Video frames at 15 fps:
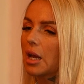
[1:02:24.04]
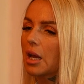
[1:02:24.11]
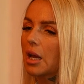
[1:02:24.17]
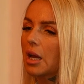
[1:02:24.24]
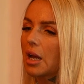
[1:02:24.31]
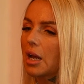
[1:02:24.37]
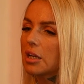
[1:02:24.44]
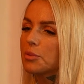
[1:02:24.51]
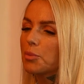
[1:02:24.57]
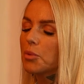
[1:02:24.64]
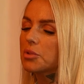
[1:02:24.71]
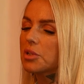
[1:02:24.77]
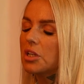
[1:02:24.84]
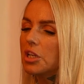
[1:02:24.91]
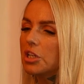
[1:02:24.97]
I
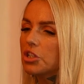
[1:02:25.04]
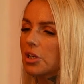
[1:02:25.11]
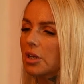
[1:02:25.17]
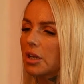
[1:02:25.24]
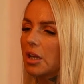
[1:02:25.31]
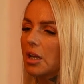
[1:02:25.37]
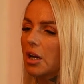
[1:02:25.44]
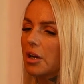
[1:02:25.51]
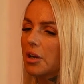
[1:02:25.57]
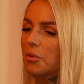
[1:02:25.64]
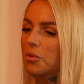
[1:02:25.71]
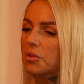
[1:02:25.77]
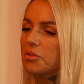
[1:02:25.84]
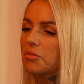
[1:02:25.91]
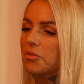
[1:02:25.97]
suppose initially I
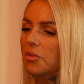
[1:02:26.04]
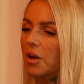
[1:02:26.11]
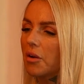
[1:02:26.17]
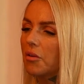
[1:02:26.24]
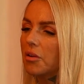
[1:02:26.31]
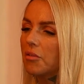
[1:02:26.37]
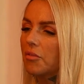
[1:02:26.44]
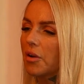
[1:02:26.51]
was very,